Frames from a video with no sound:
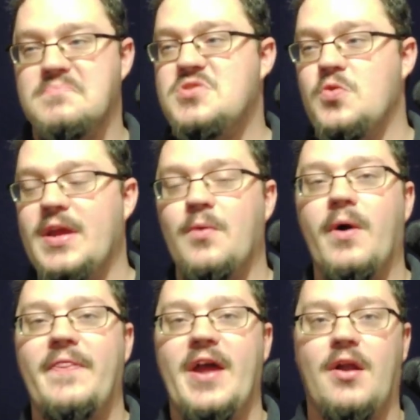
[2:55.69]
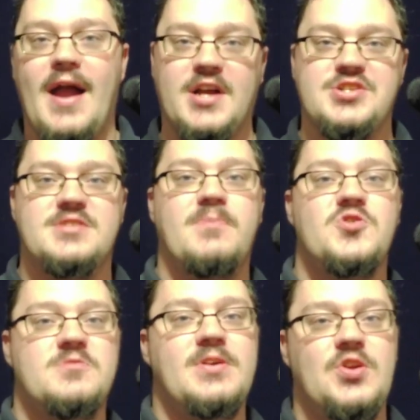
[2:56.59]
doing what they are actually
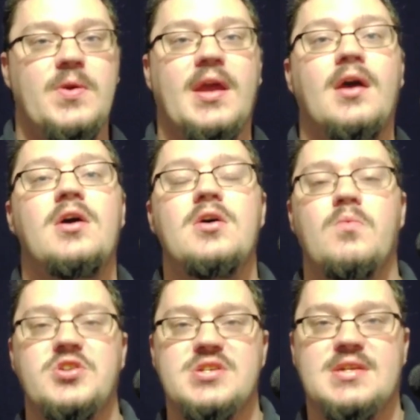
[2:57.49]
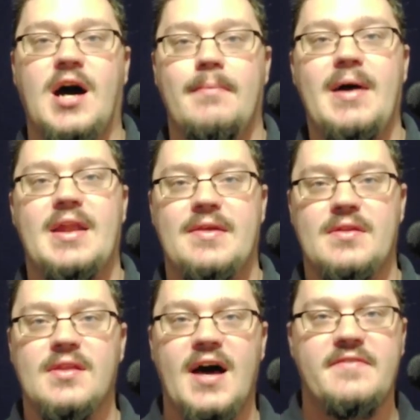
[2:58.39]
supposed to be doing, which is combating the
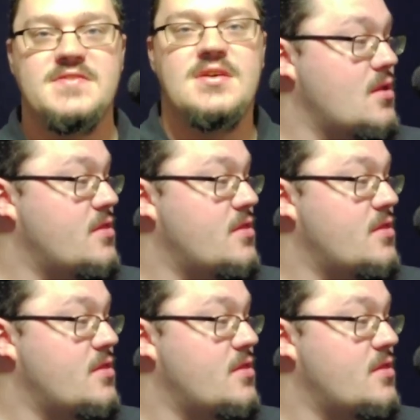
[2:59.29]
left.